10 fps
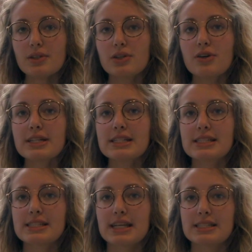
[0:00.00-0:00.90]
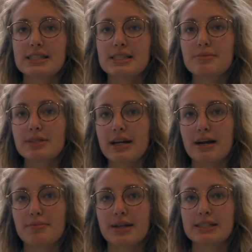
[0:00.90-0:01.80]
Hotez discusses similar
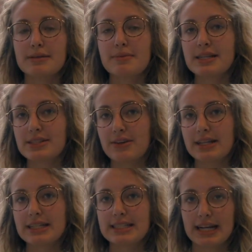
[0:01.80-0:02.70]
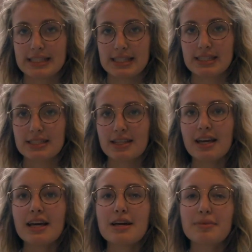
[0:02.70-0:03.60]
outbreaks in Minnesota and Texas,
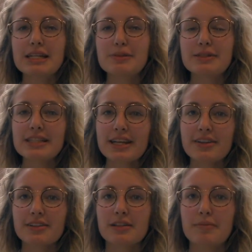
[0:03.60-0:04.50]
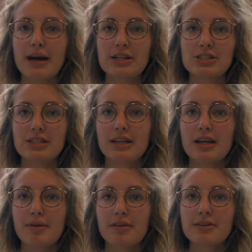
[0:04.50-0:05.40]
but he is particularly passionate
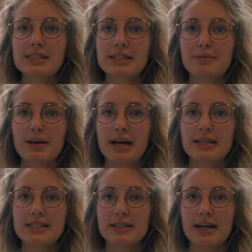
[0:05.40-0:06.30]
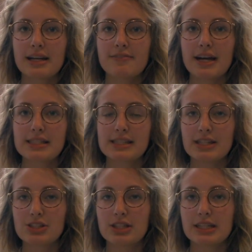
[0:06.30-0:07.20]
about reasoning behind the decline in
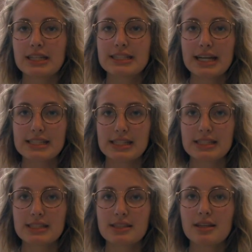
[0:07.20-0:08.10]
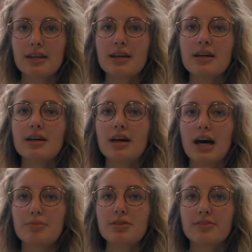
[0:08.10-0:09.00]
vaccination in Texas.
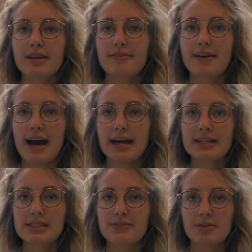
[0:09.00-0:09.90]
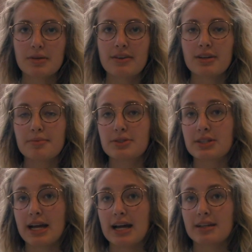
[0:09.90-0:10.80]
A movie, Vaxxed, From Cover-Up
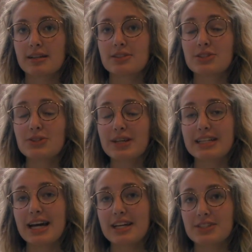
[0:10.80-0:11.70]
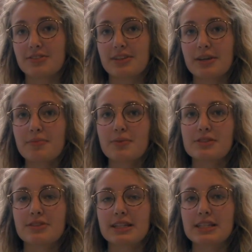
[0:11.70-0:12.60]
to Catastrophe,
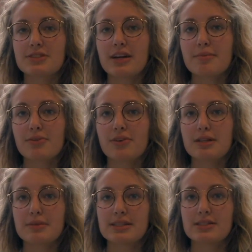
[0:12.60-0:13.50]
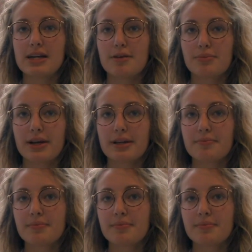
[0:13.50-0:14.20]
was released right before the measles outbreak.